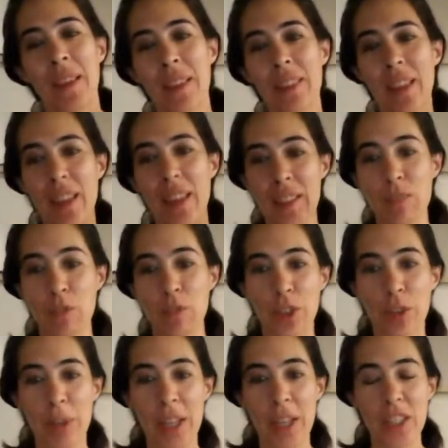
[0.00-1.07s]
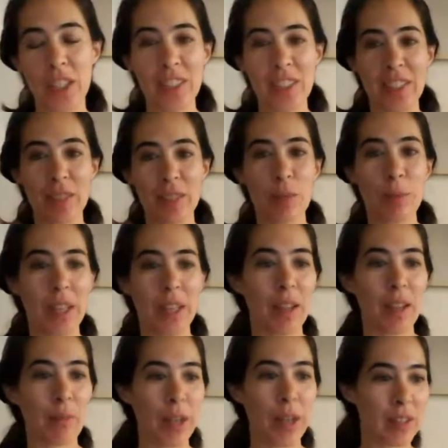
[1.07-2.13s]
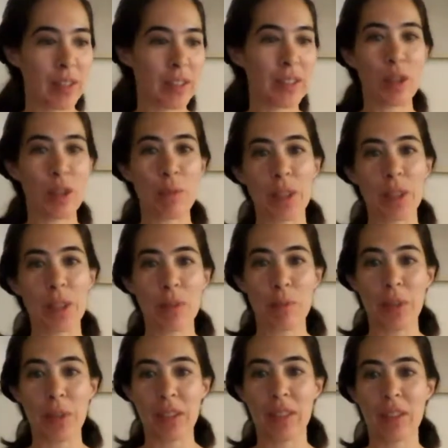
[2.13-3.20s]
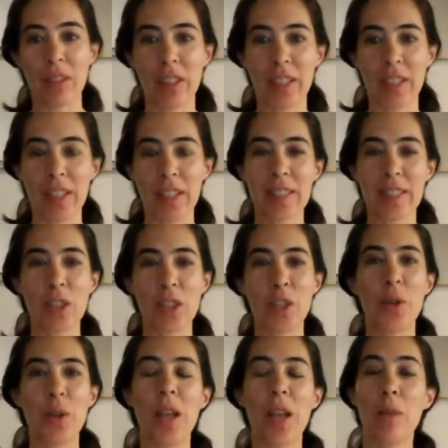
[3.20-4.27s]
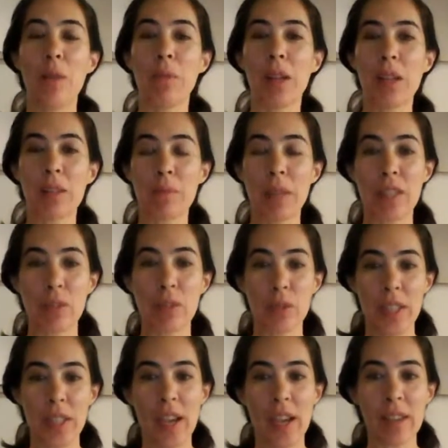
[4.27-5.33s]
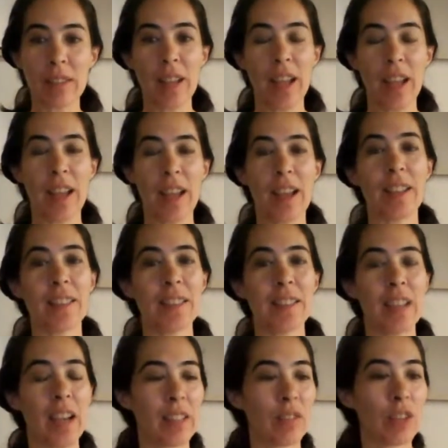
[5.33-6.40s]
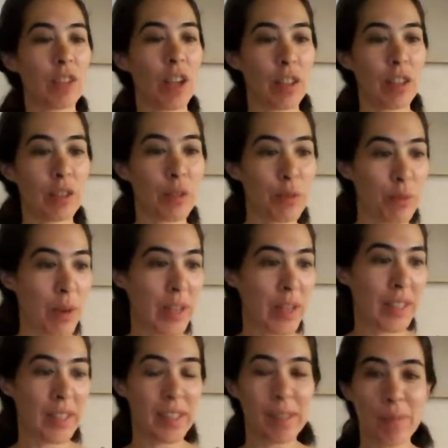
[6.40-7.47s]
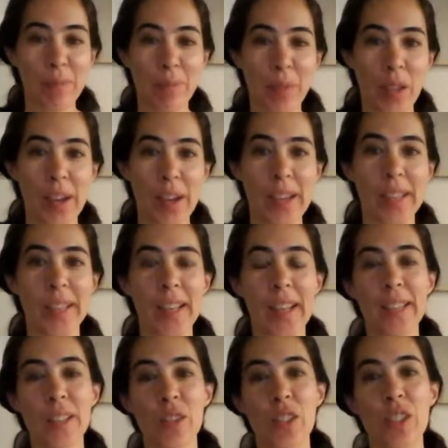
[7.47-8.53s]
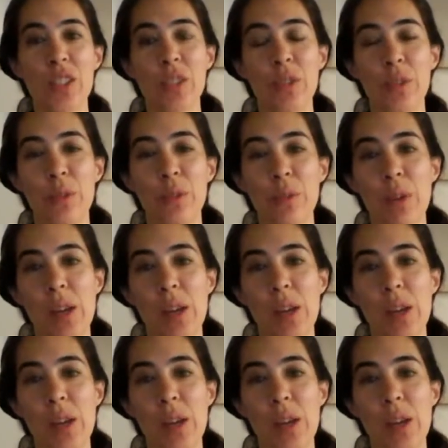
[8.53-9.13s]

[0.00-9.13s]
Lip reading: thanks for your patience, everybody on Periscope. I know you've been on the longest. So my name is May Doldelau, and I live in Honolulu, Hawaii. All right, I used to